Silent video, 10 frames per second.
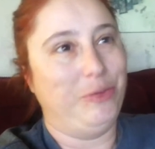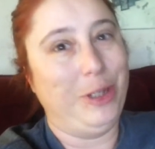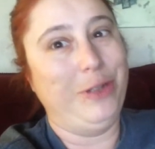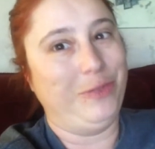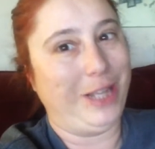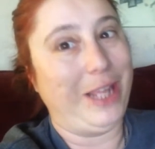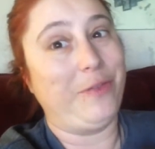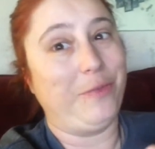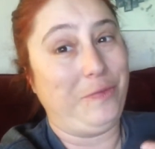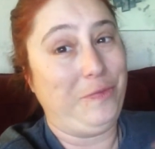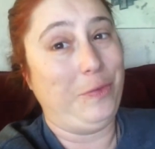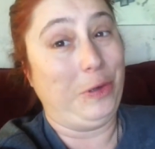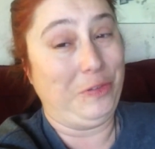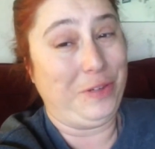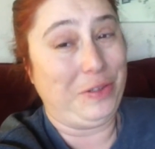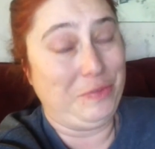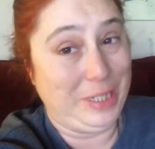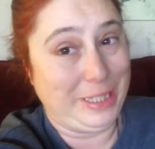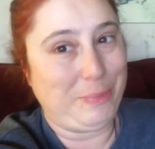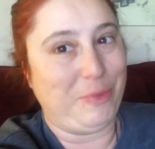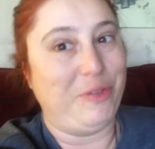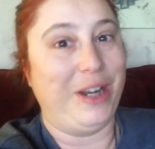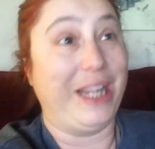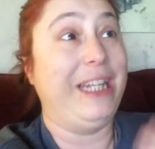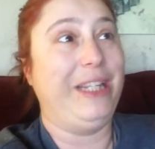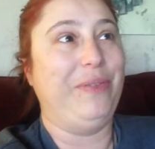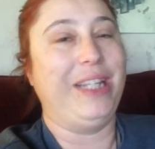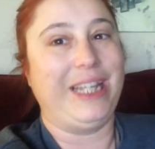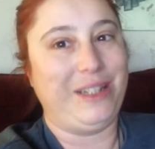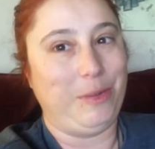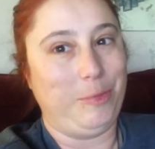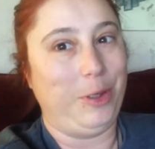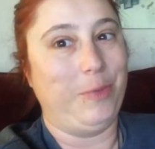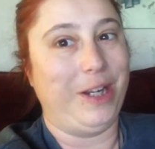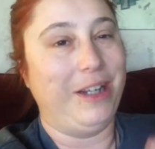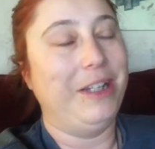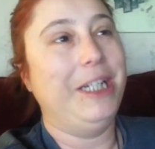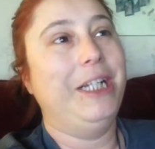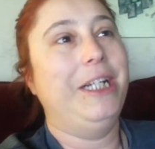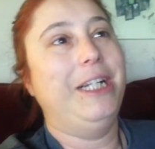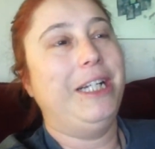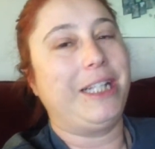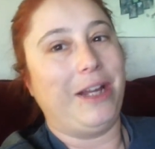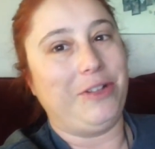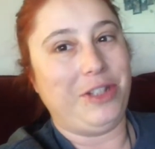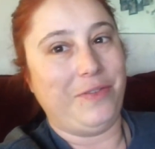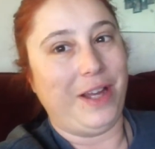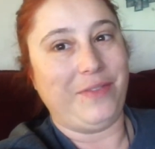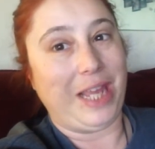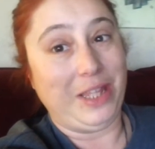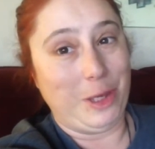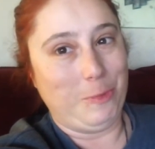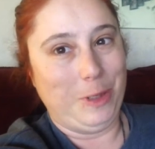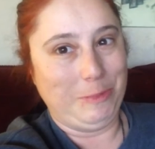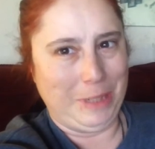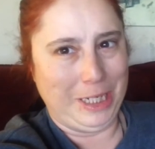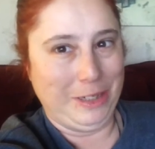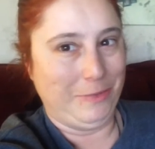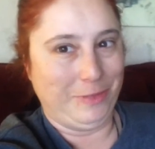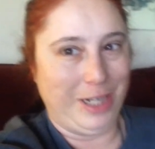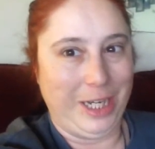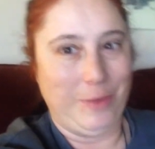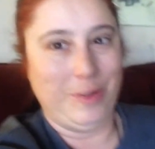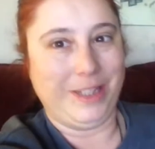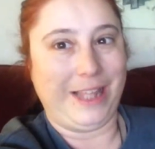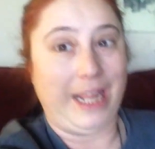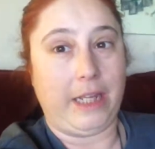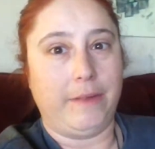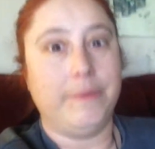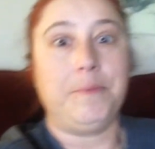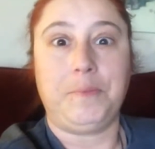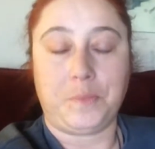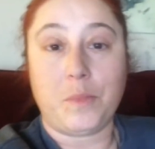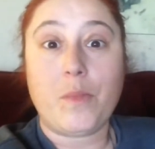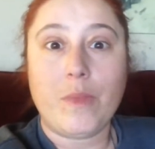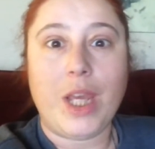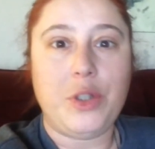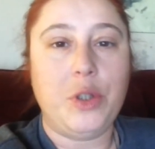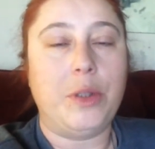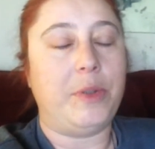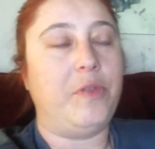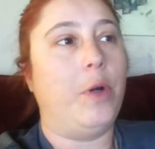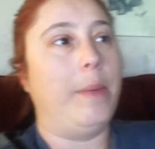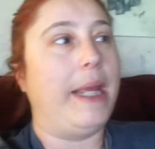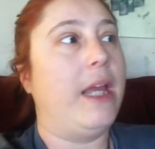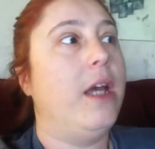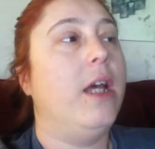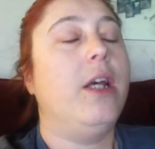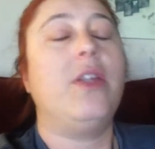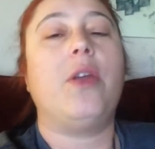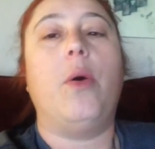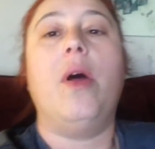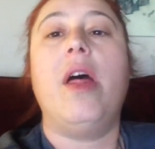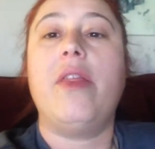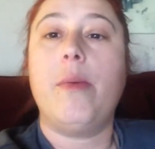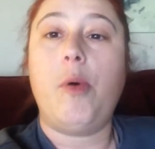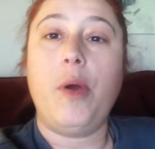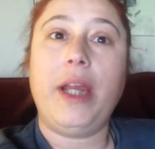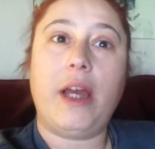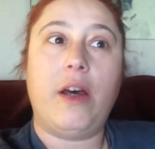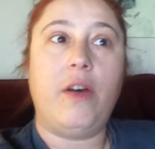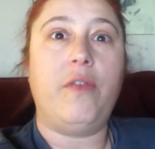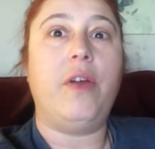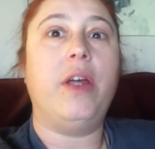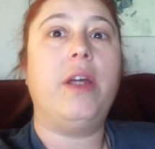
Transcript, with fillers: to run for like 4 or 5 weeks before I could even get to the point where couch to 5k that 1 minute of running was like doable for me. So, the point of